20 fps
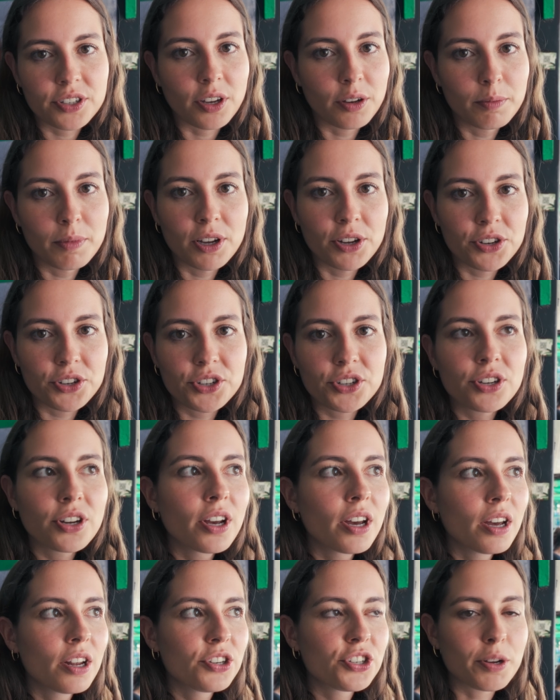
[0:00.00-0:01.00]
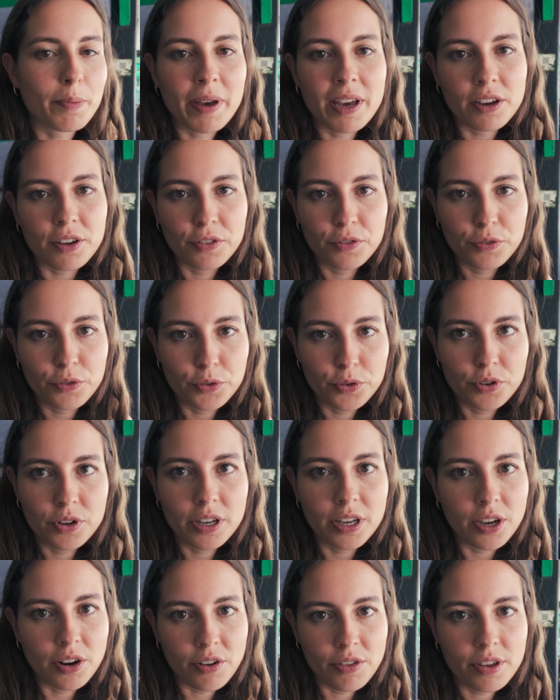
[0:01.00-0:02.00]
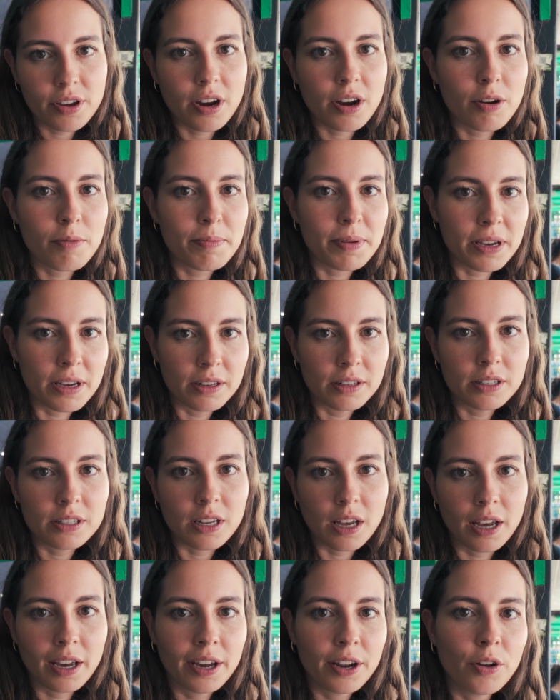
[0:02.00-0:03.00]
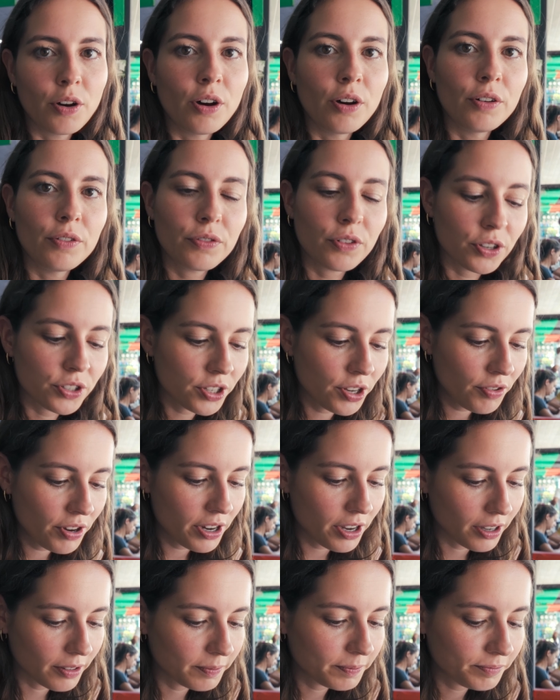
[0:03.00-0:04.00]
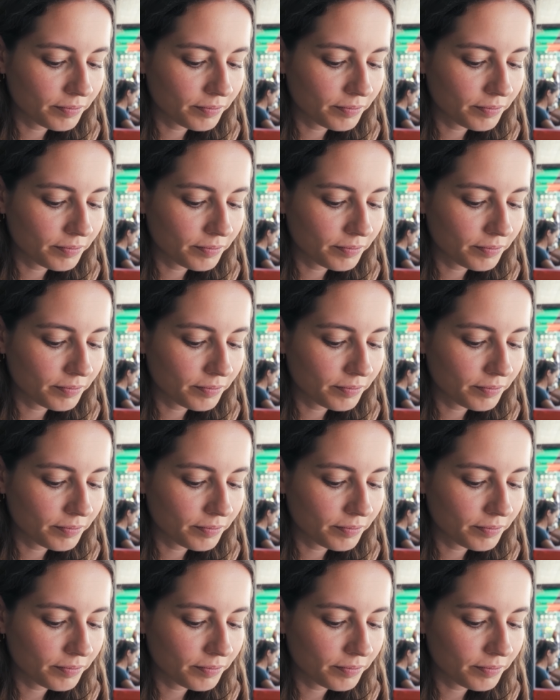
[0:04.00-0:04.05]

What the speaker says: so much Jamaican food here on the Caribbean side of Costa Rica.